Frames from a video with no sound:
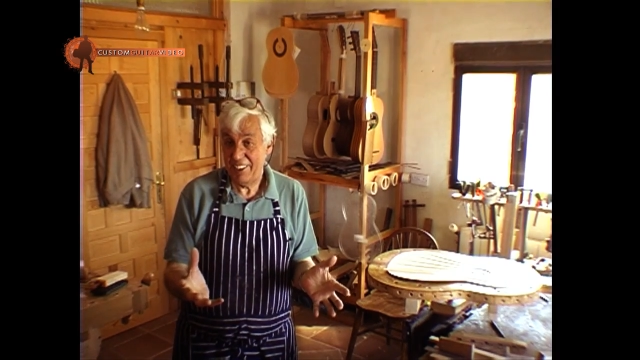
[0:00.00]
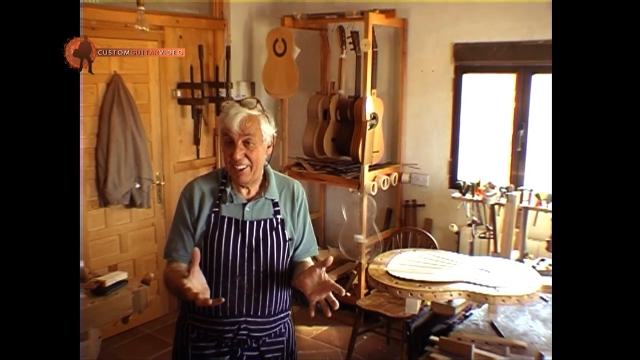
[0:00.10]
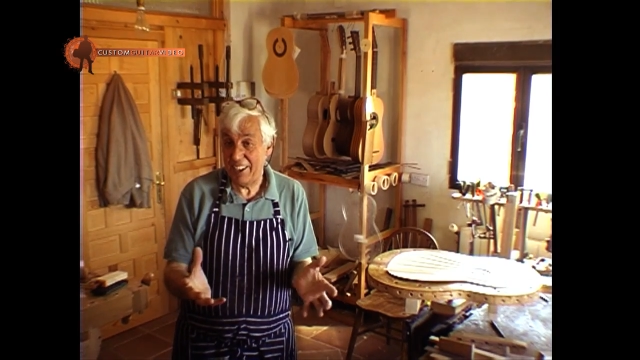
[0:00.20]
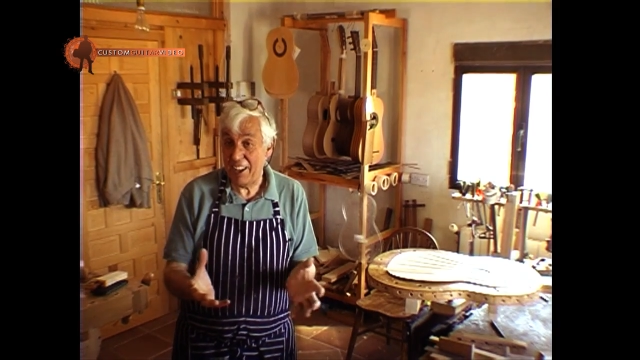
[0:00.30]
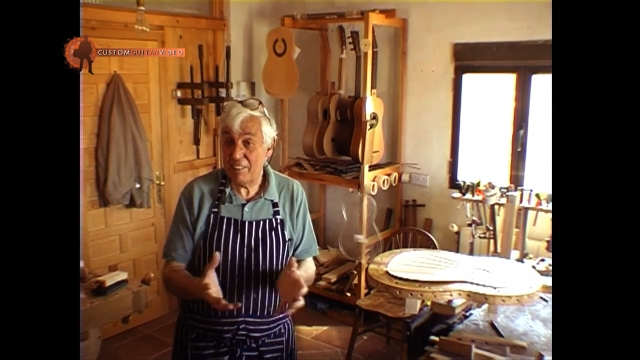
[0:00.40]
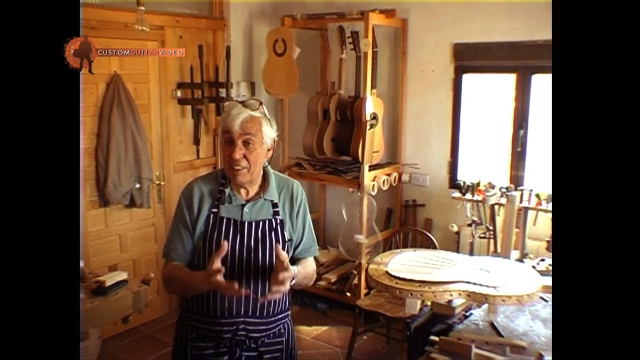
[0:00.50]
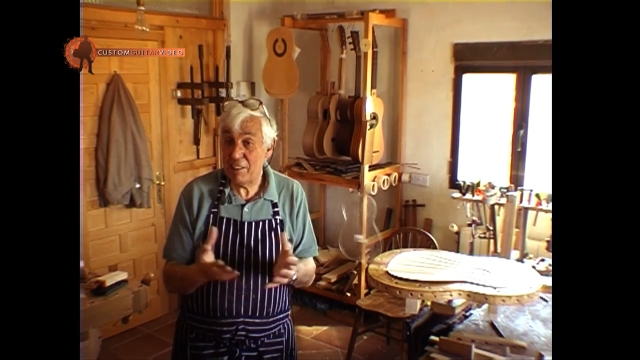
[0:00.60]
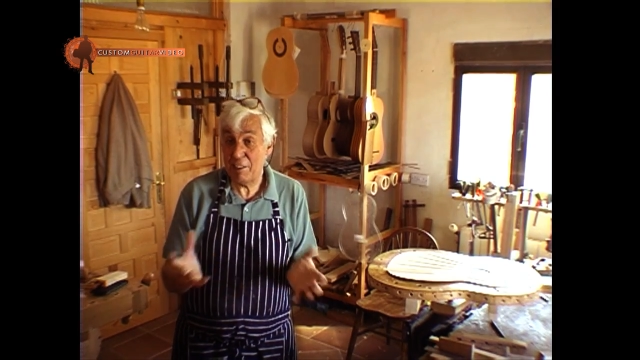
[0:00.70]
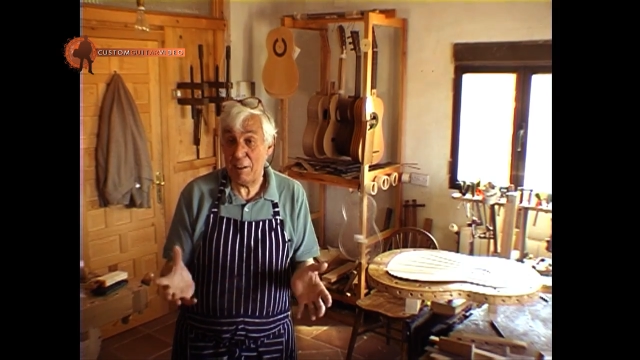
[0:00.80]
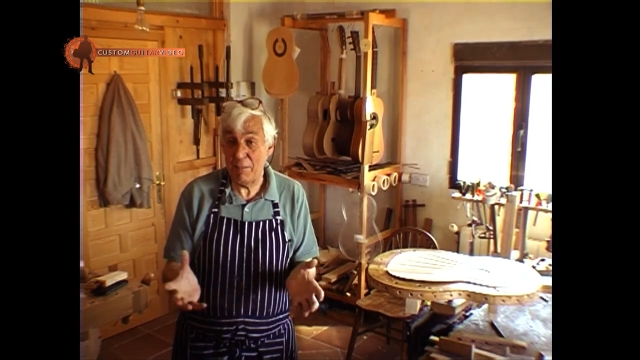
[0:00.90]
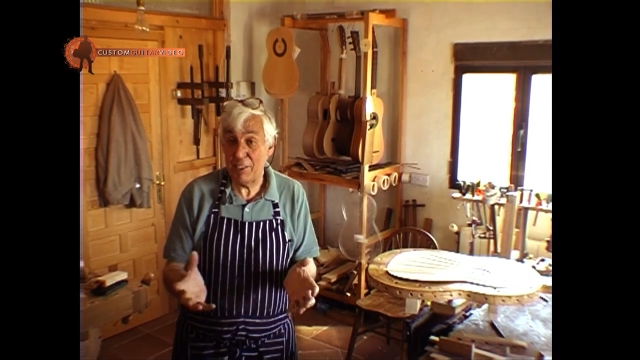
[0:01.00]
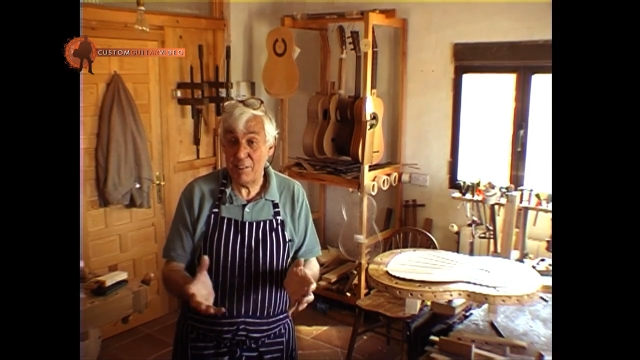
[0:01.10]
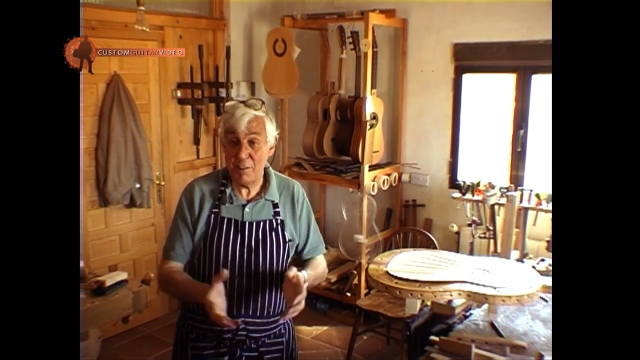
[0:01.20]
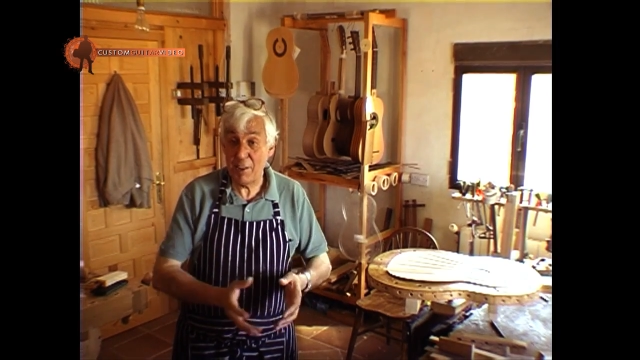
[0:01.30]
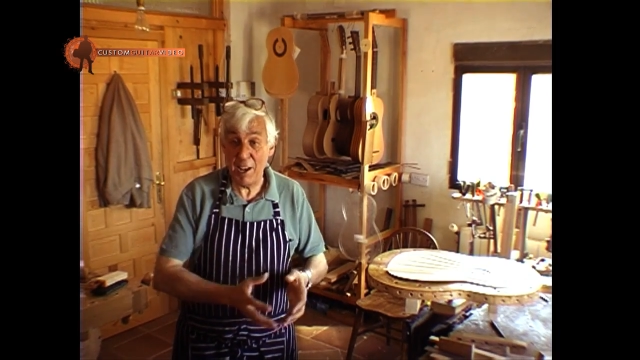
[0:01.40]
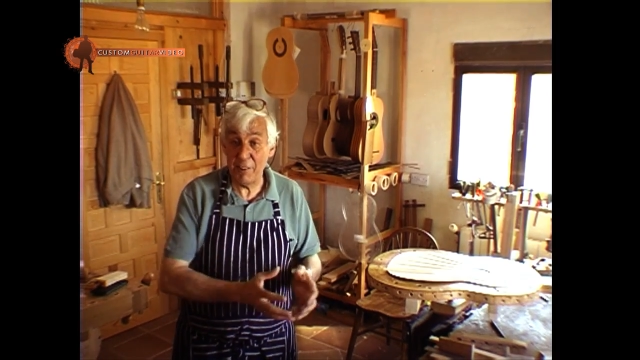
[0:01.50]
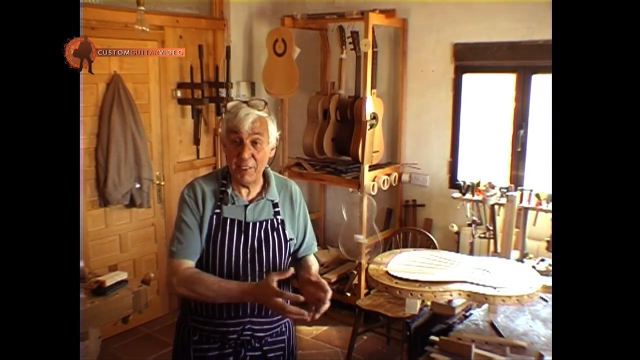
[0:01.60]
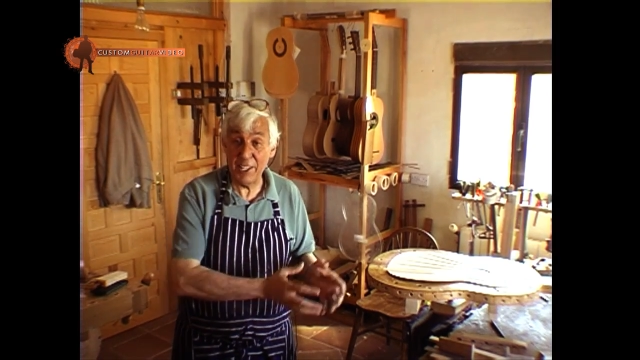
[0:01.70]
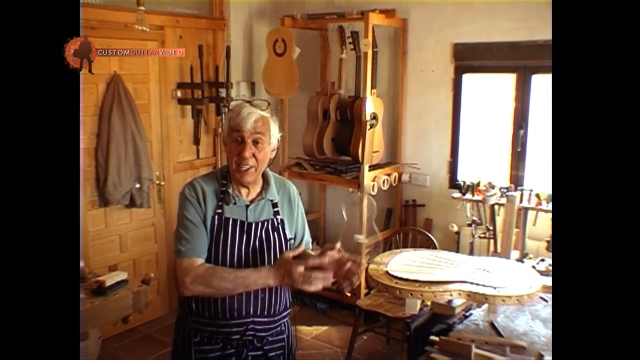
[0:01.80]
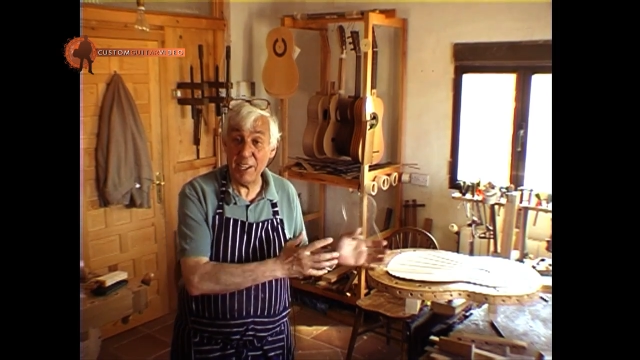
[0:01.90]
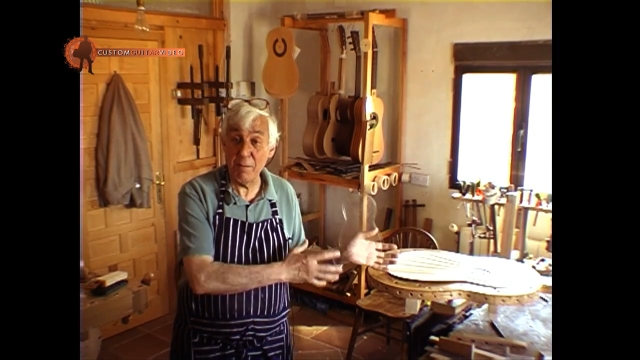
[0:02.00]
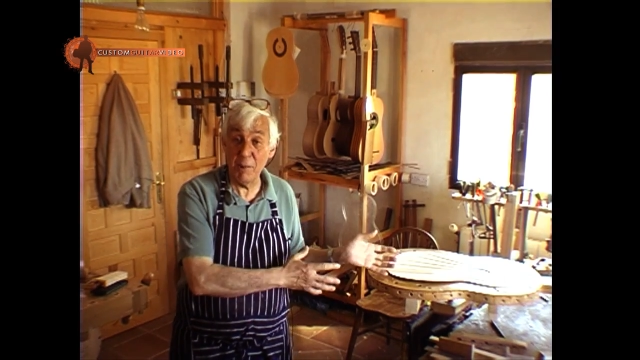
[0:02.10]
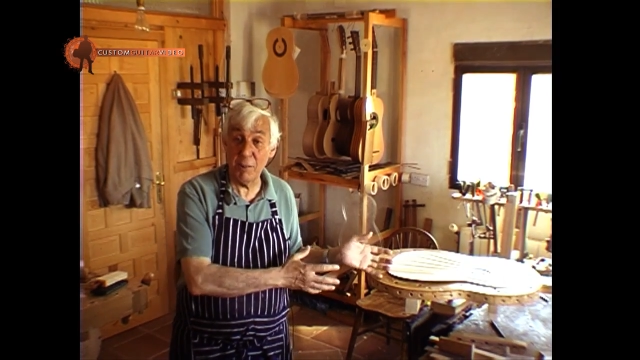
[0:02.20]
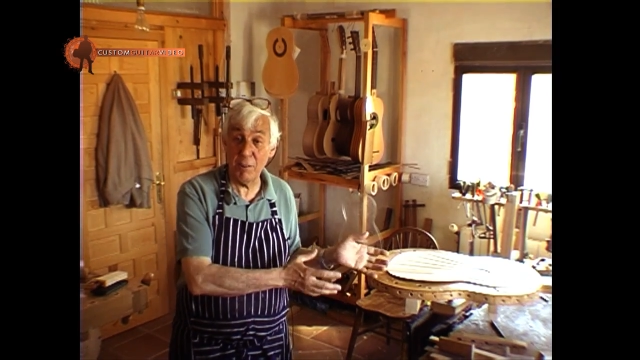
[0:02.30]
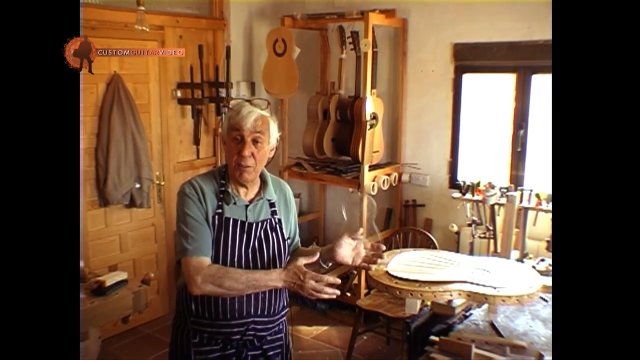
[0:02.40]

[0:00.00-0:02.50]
And as it's limited, you cannot get any more.